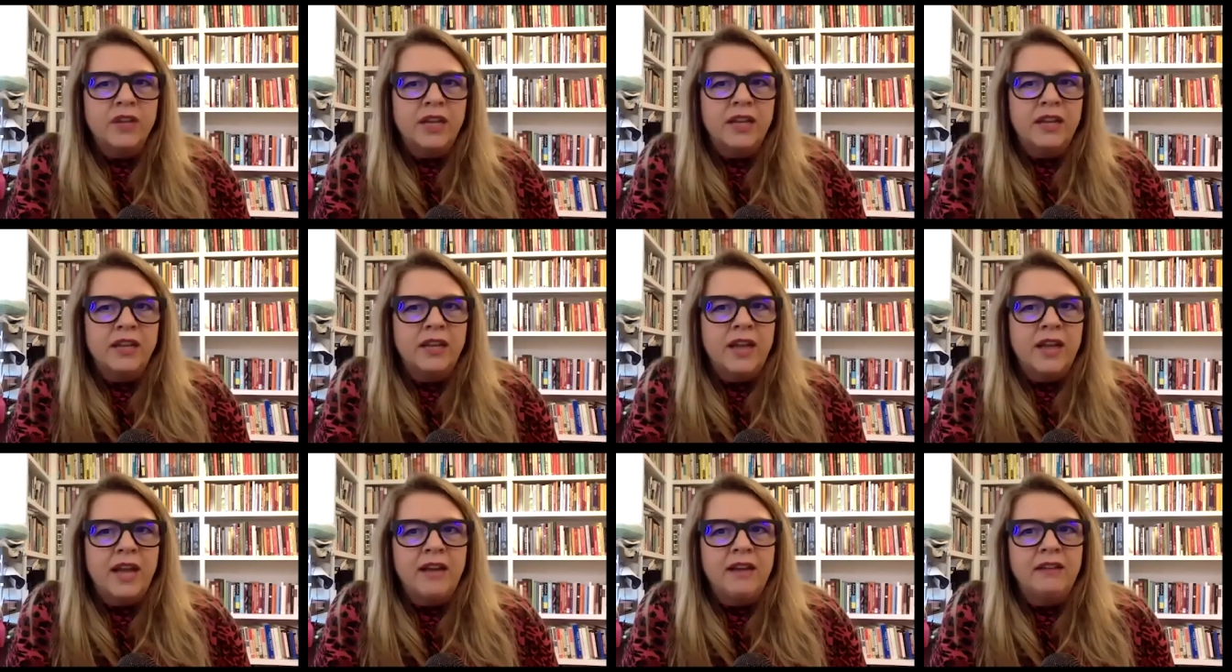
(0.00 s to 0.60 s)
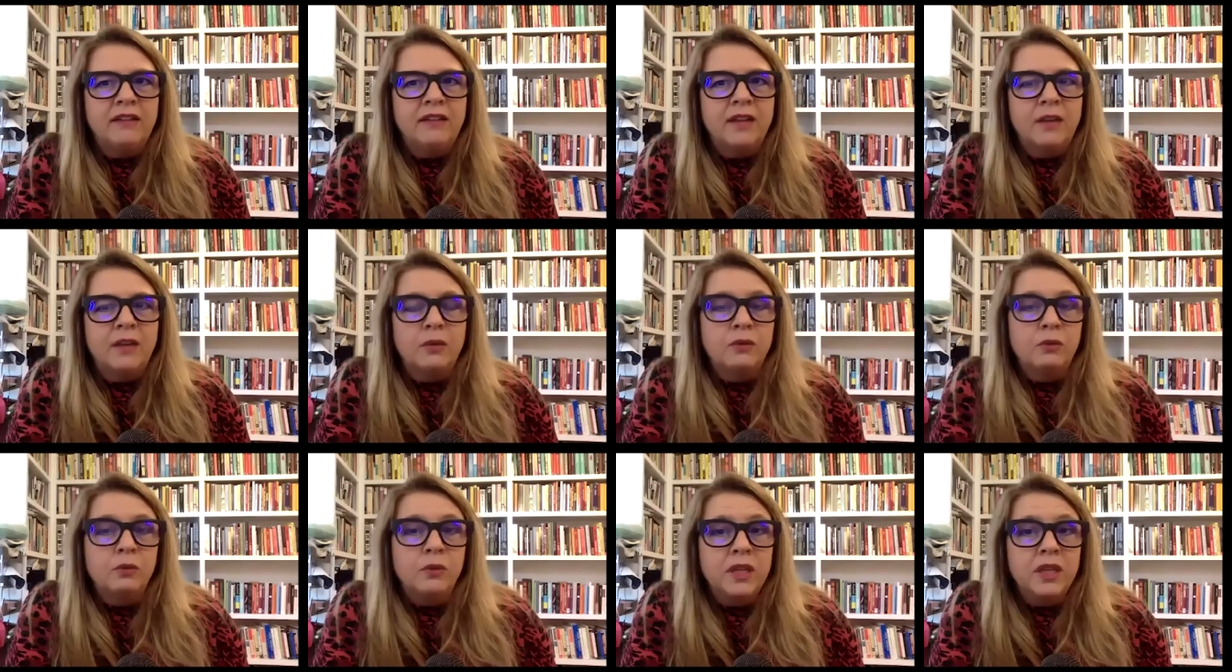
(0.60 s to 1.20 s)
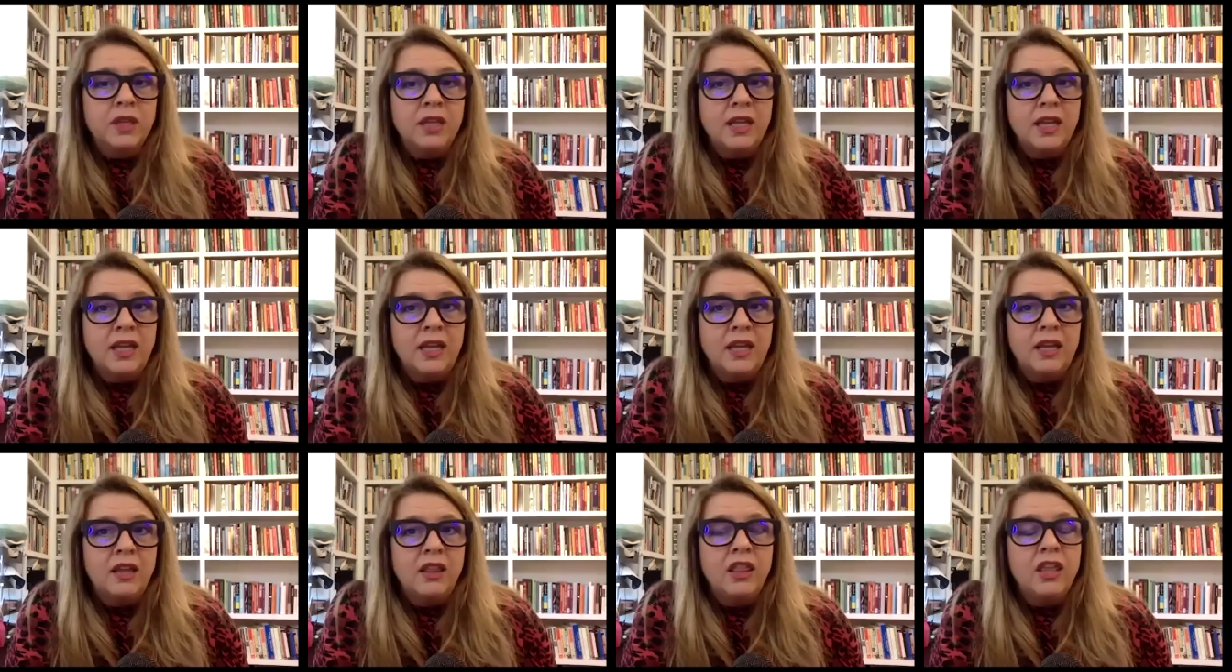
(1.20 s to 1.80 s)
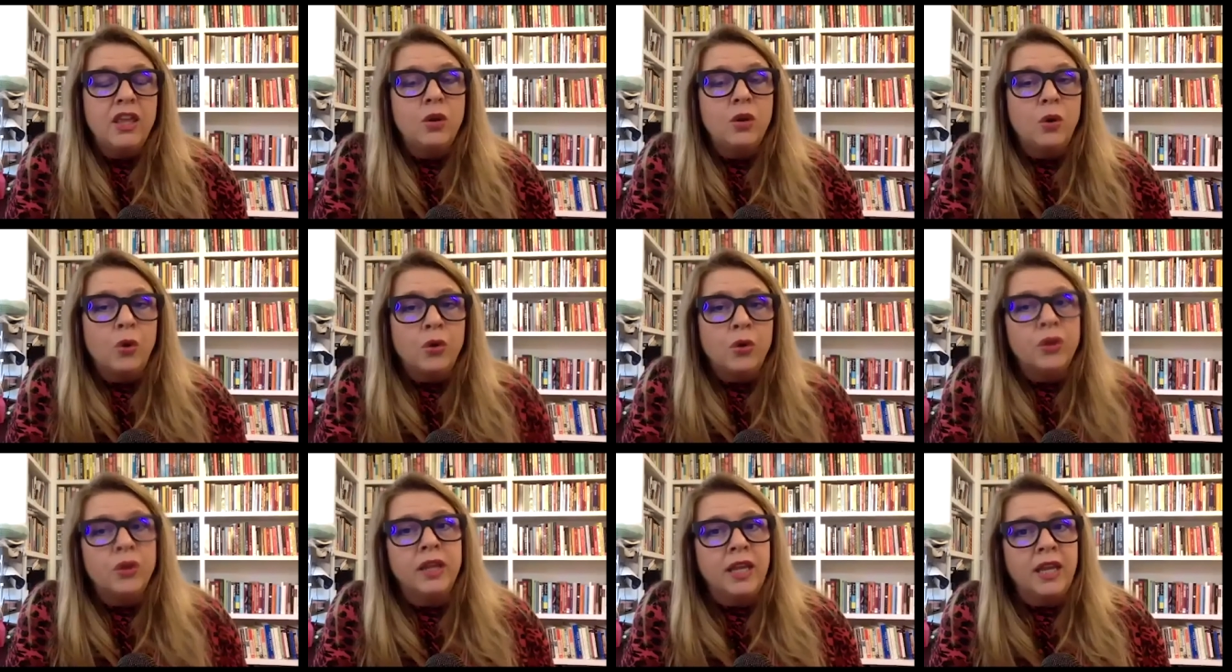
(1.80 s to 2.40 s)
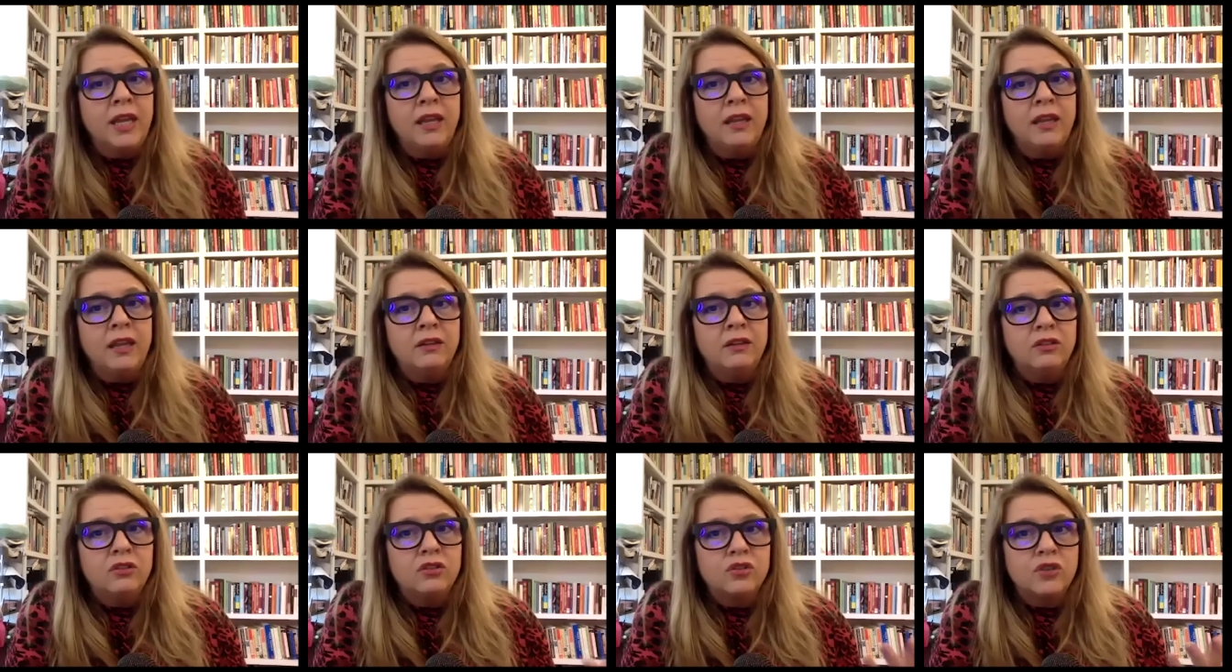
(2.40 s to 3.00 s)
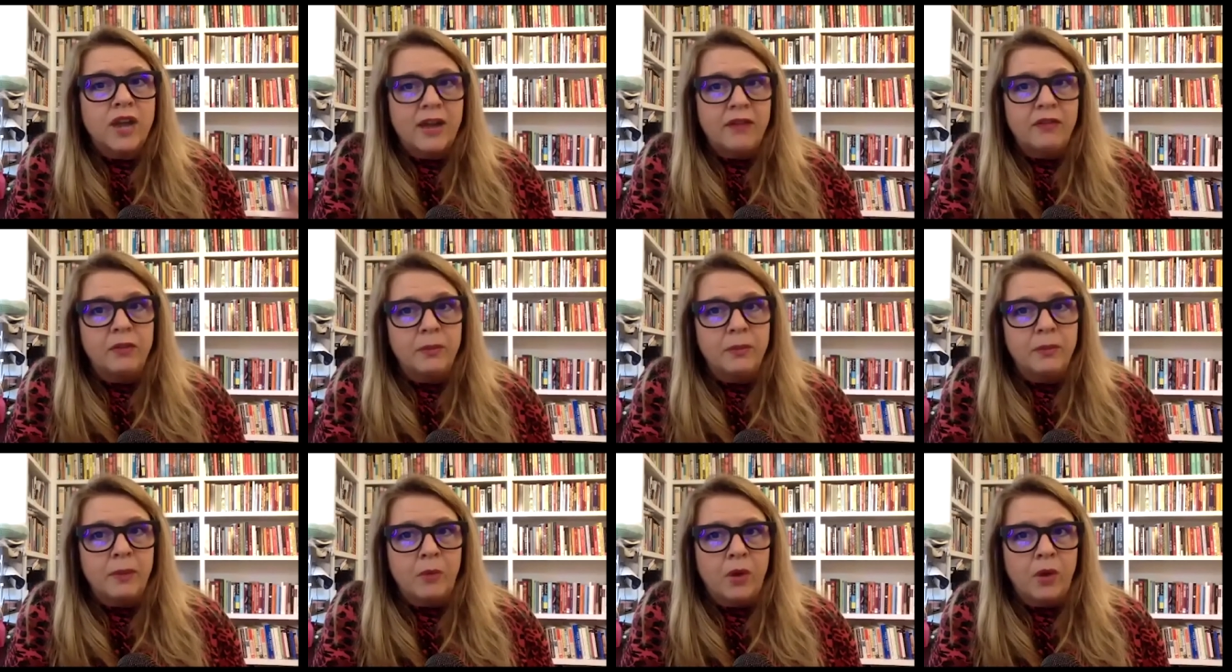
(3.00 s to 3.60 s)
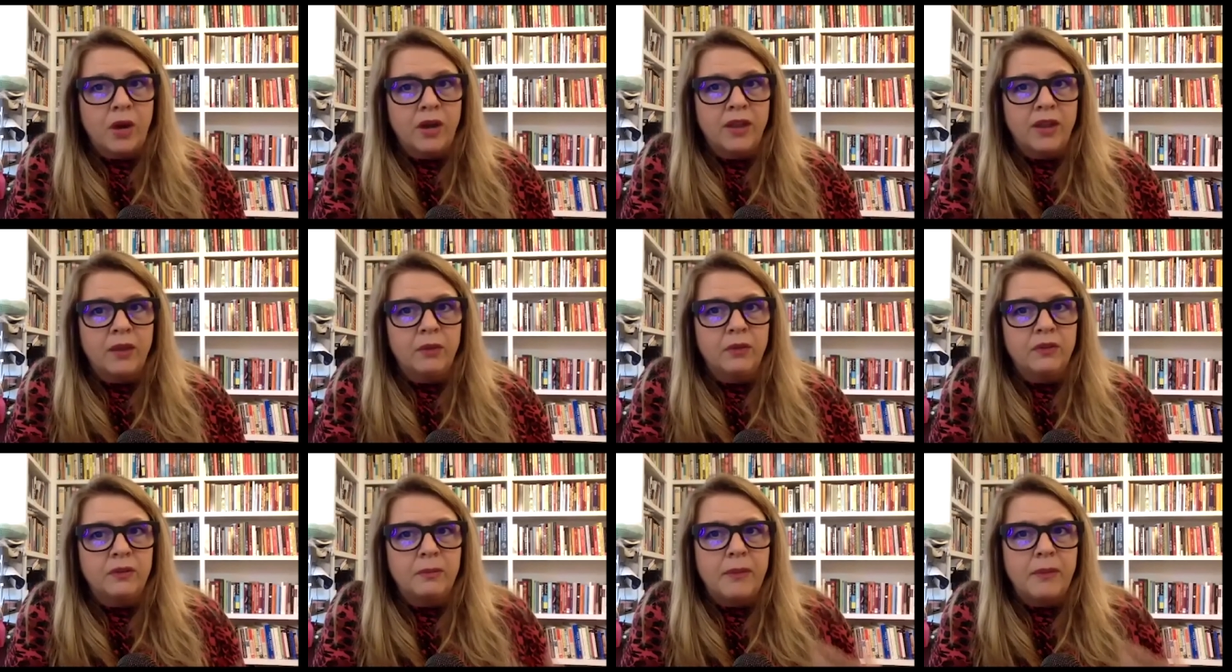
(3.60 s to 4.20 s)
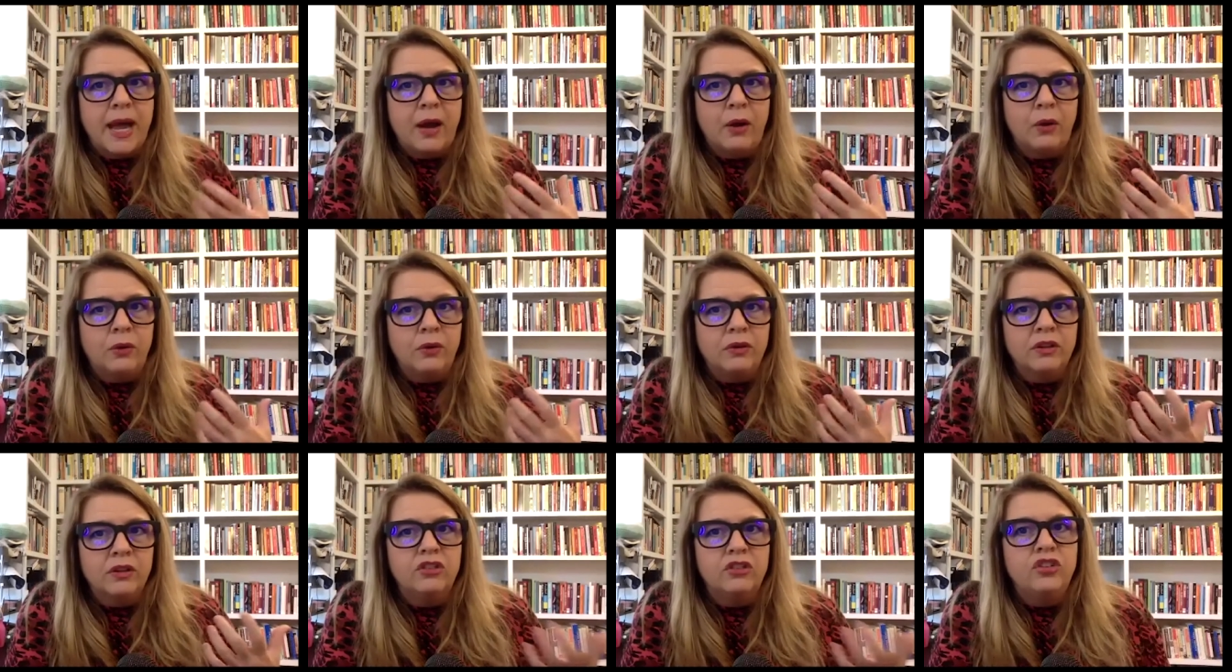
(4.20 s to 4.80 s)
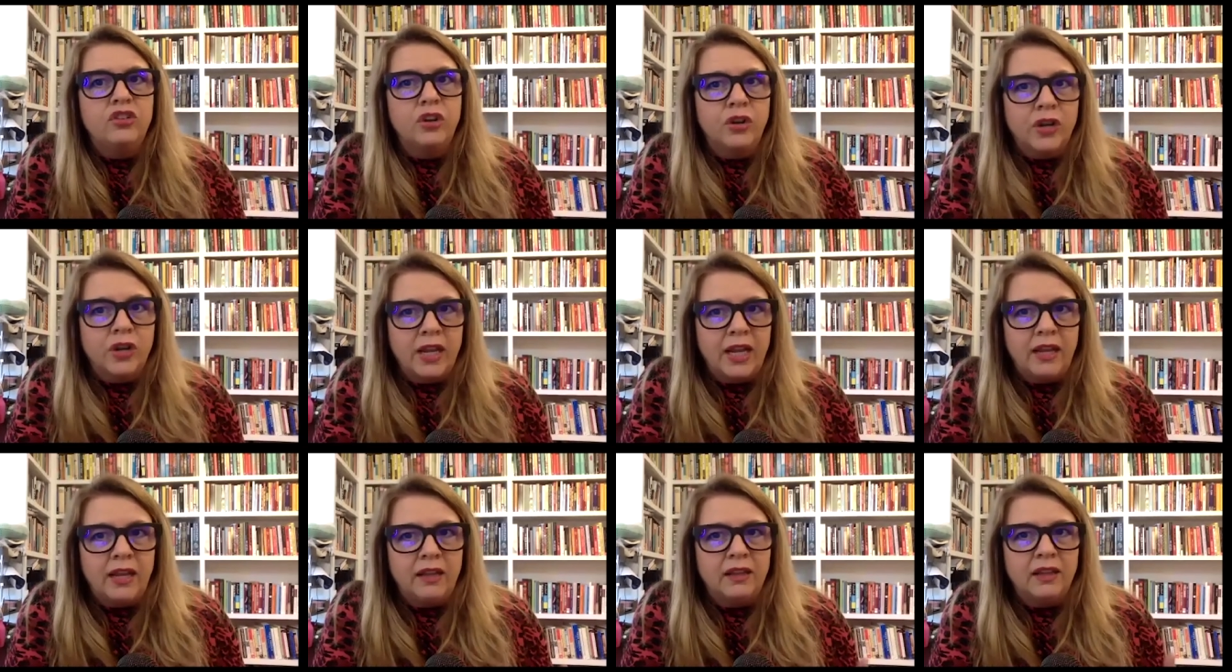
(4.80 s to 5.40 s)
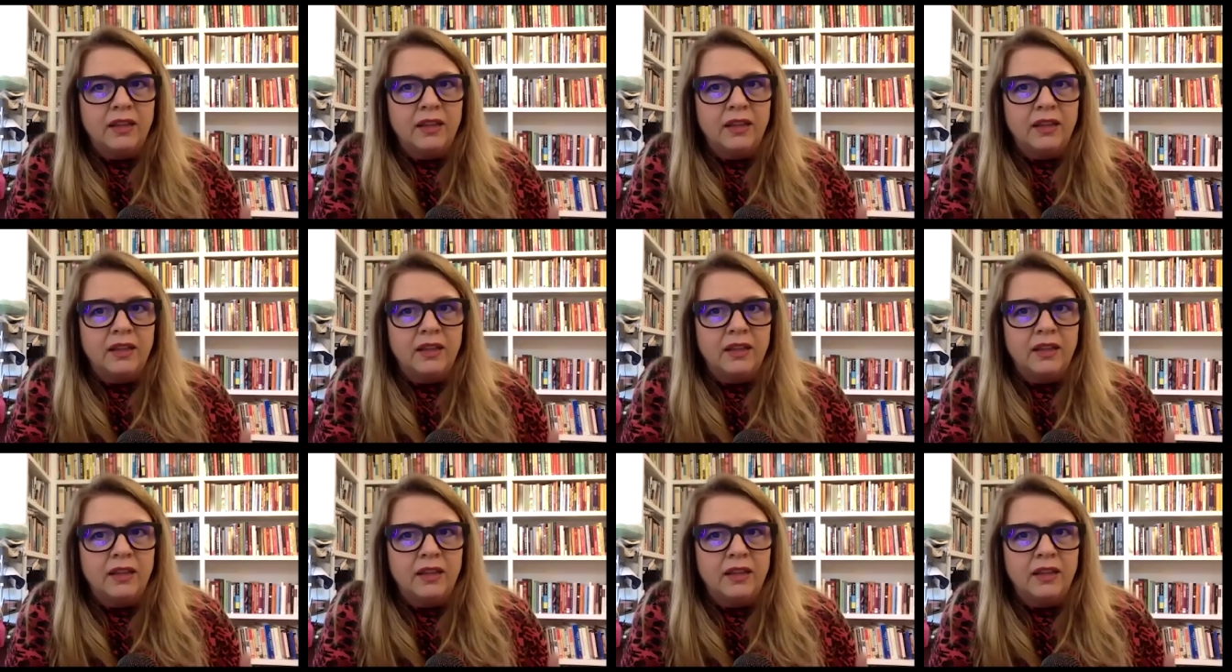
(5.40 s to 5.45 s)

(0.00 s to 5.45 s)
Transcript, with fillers: in the 90s, and it was really the only travel memoir that was about the journey,